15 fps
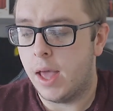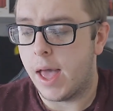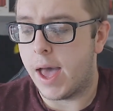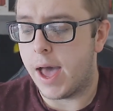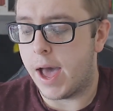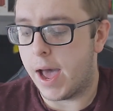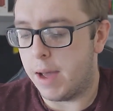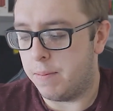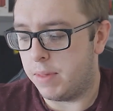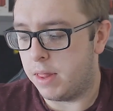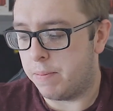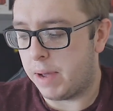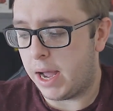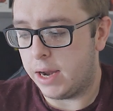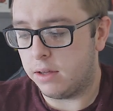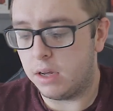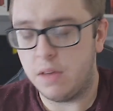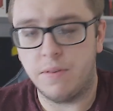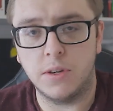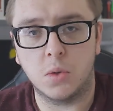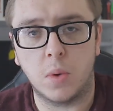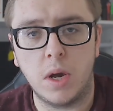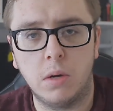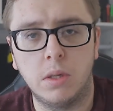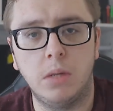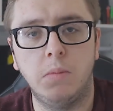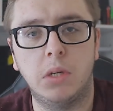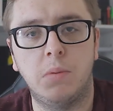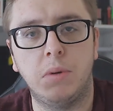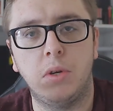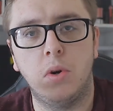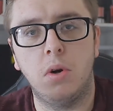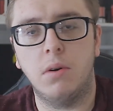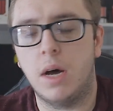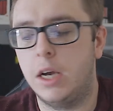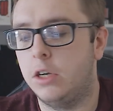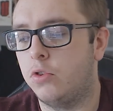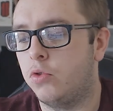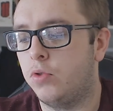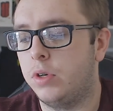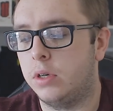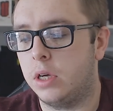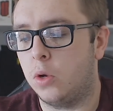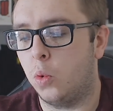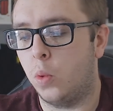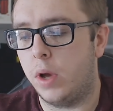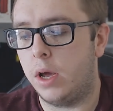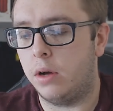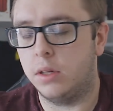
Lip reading: The battery life as well seems to be utilised really well.